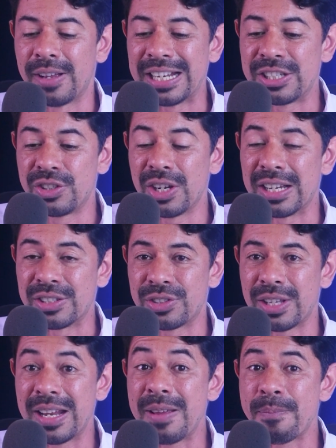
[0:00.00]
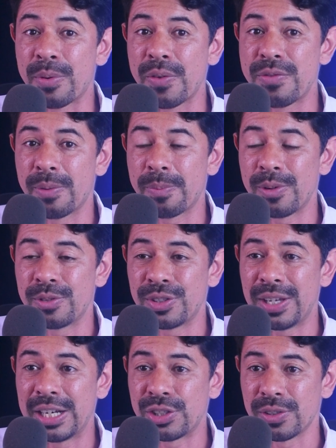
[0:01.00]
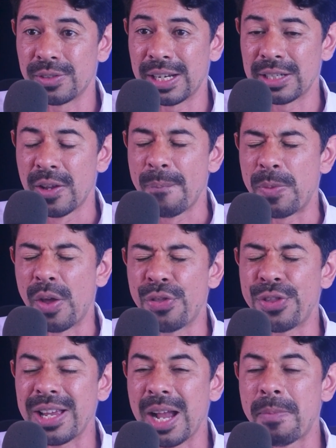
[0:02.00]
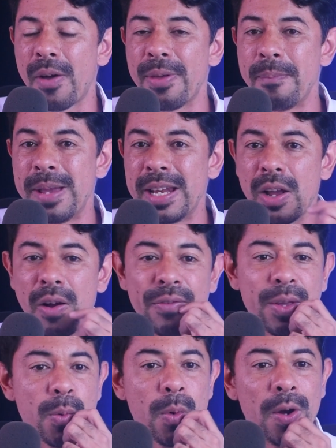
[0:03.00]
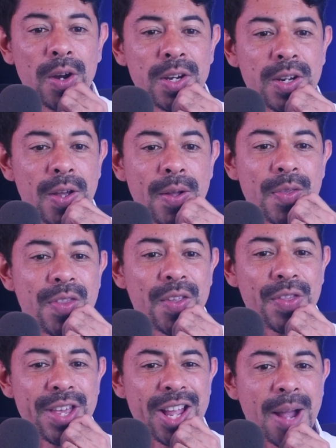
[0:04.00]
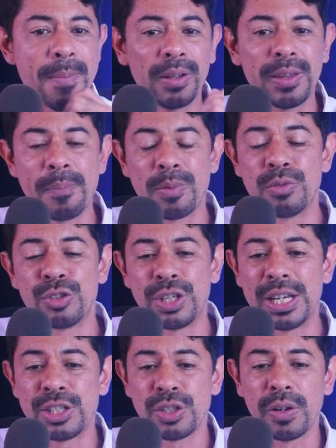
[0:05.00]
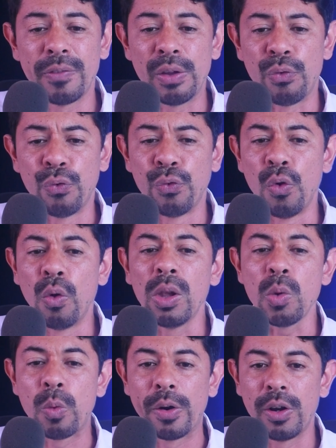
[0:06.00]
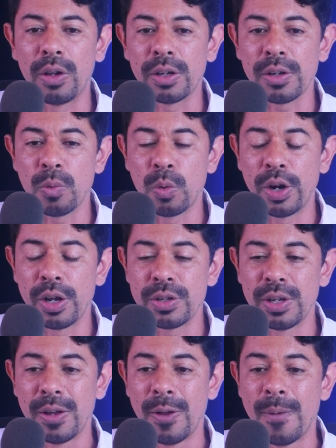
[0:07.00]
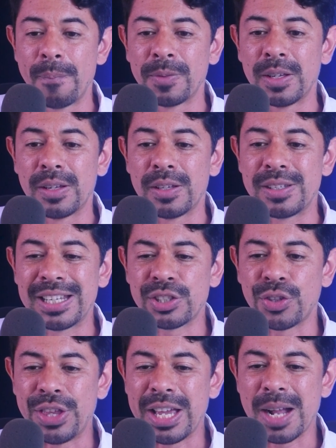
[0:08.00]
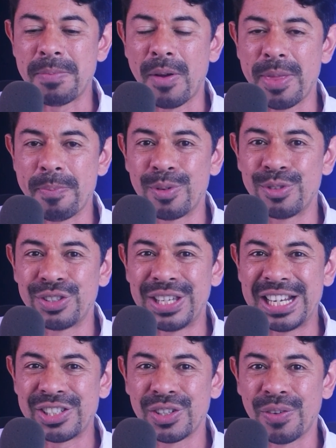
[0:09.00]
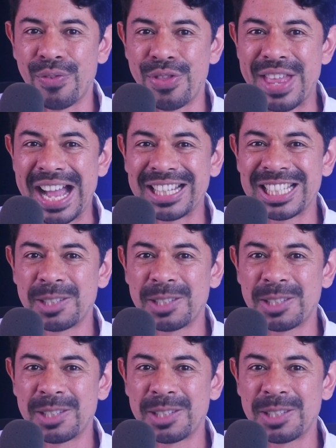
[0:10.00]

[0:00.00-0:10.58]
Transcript: adjust and improve your pronunciation. Yeah, don't think about the meaning of the word, don't think about the pronunciation of the full word. Just think about the pronunciation of that